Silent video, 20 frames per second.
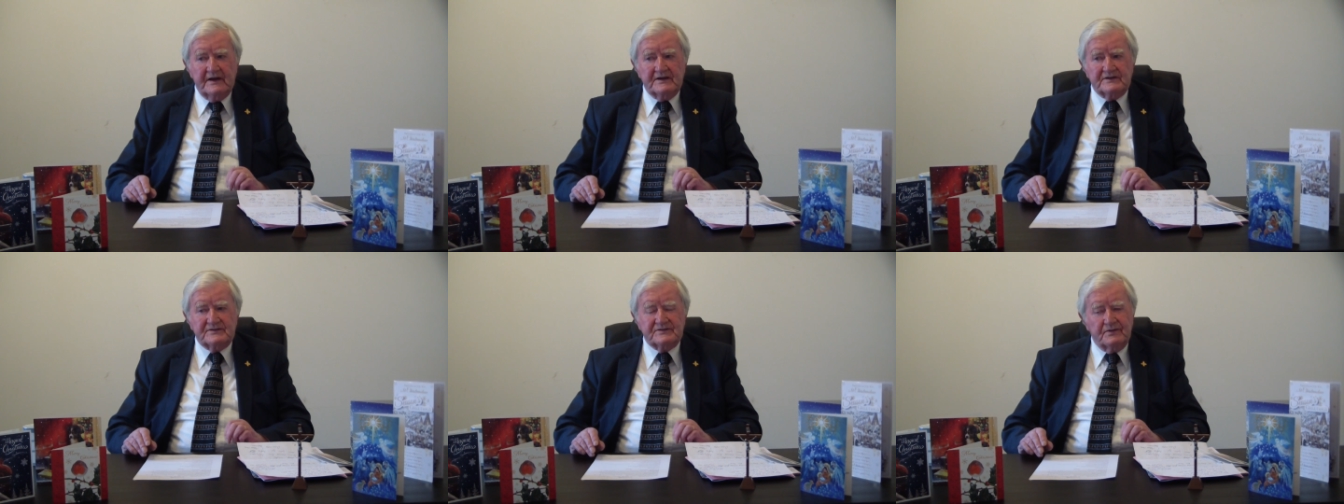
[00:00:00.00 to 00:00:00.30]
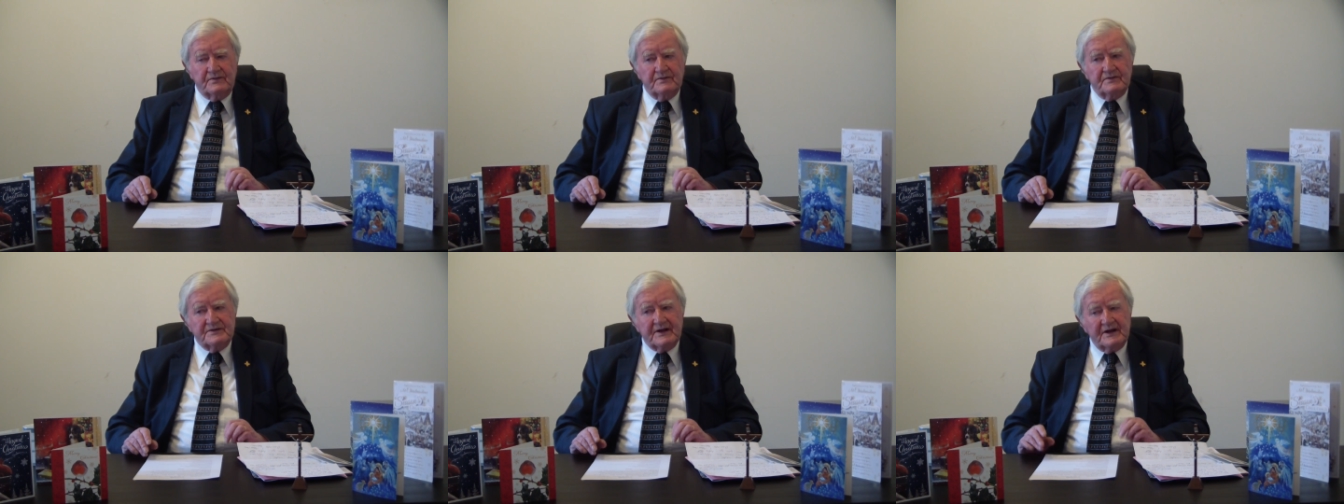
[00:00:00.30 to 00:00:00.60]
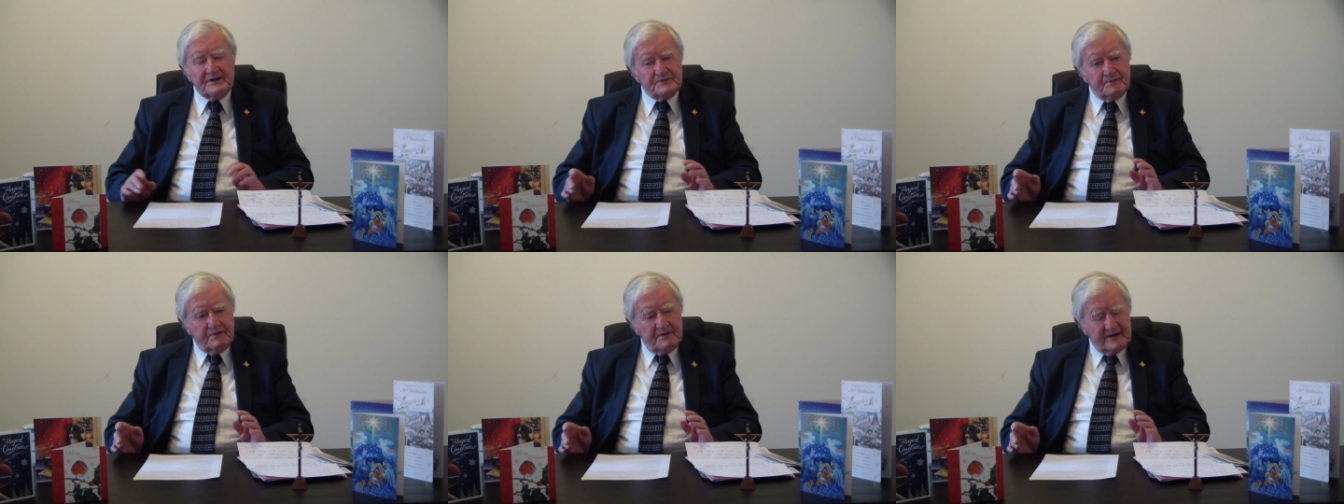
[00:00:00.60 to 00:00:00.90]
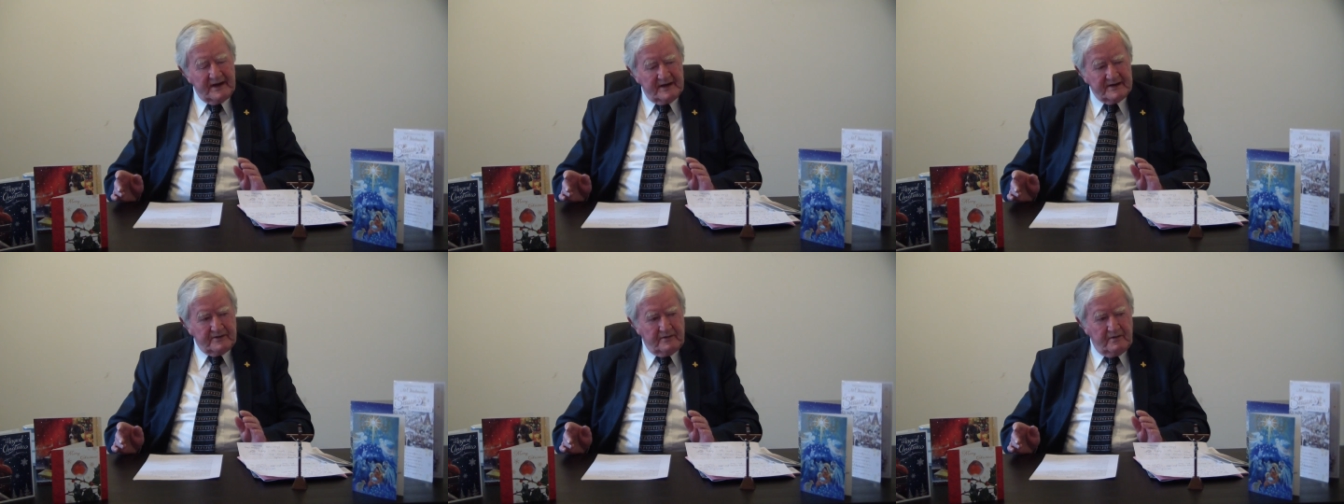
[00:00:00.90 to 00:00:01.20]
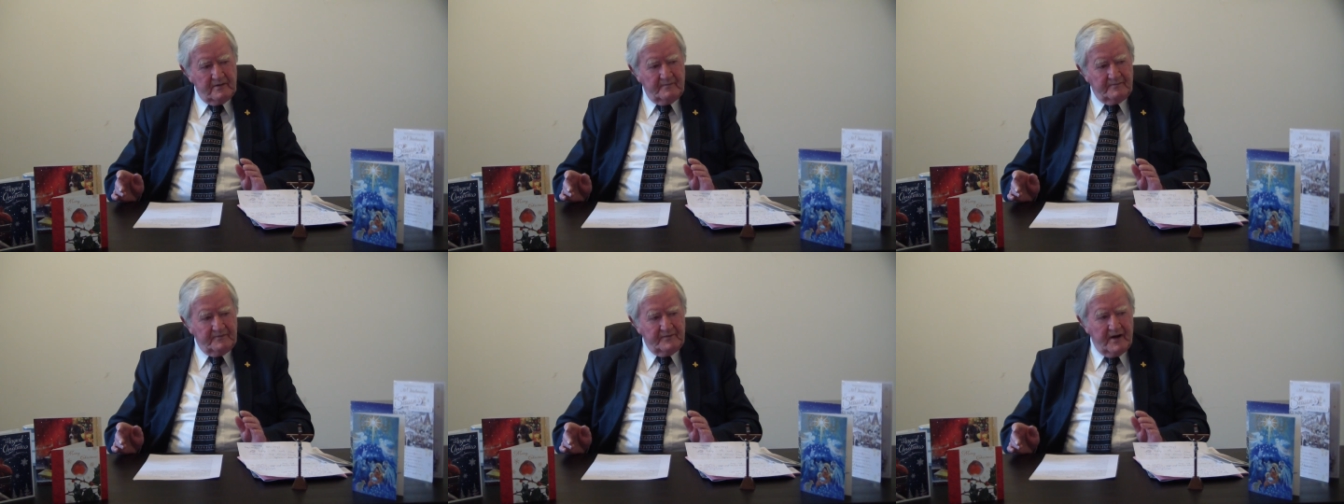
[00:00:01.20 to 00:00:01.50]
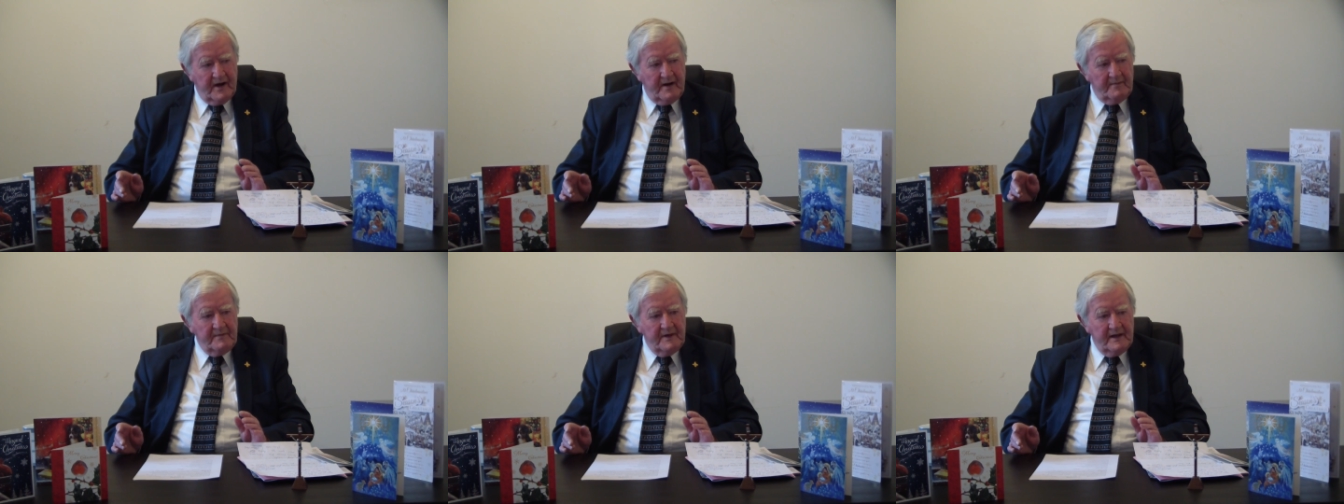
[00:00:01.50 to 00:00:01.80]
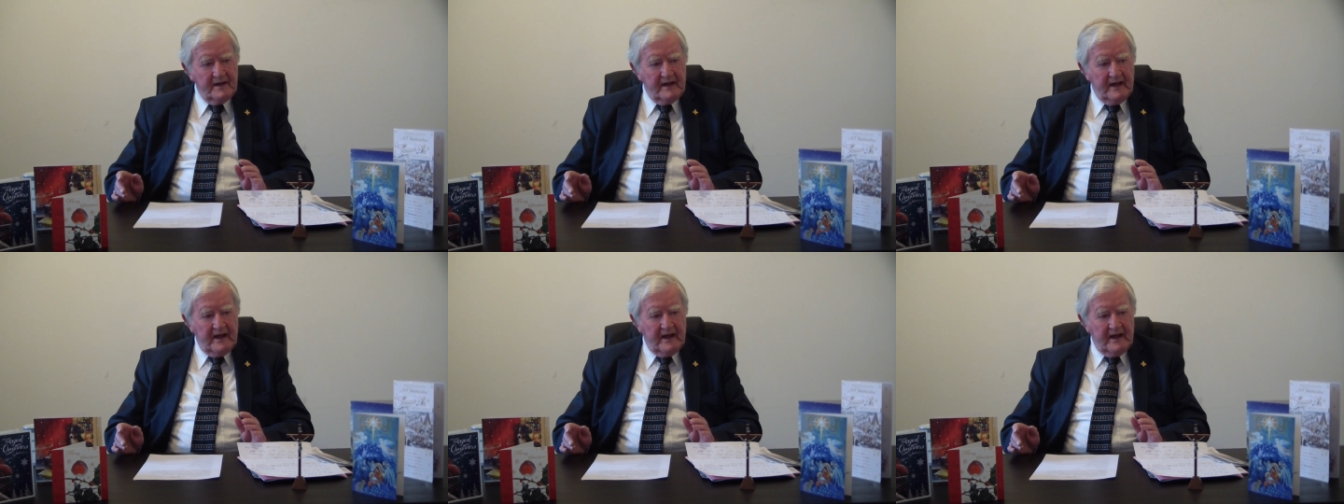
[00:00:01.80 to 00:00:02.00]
So that's where that come from,